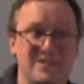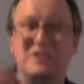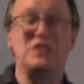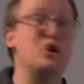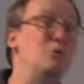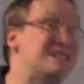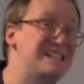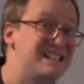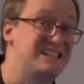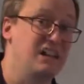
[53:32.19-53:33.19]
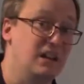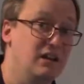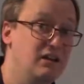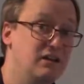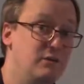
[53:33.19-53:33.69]
no one's listening,
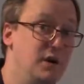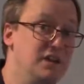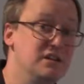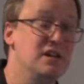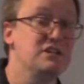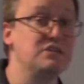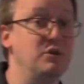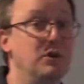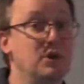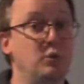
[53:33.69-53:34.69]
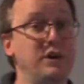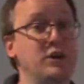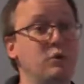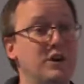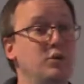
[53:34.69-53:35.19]
right? So we
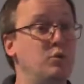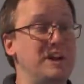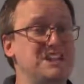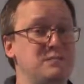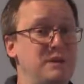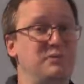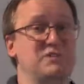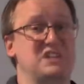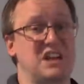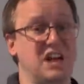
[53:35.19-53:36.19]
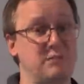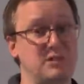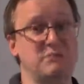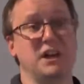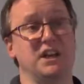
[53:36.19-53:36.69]
don't want to waste people's time
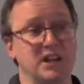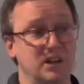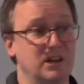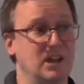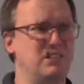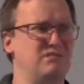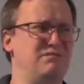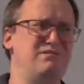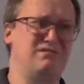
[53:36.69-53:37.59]
and money and